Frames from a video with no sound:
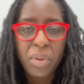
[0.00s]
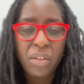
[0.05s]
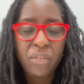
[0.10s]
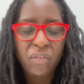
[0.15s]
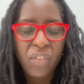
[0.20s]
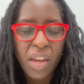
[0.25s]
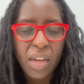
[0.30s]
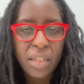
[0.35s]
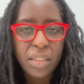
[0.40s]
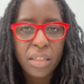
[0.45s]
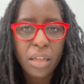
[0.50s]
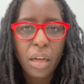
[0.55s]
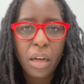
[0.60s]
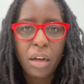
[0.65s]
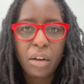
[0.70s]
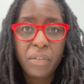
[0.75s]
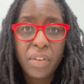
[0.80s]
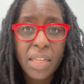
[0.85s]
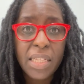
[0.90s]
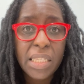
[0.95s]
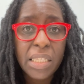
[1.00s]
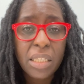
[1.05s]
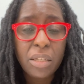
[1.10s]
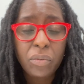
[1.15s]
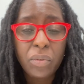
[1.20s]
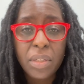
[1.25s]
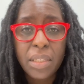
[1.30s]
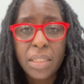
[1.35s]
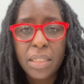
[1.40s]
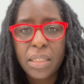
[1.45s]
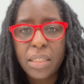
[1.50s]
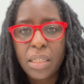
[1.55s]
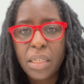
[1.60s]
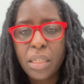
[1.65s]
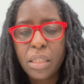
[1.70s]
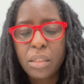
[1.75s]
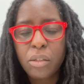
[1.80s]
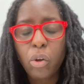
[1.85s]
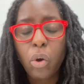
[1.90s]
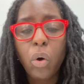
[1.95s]
effect of insulin
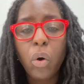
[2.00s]
resistance,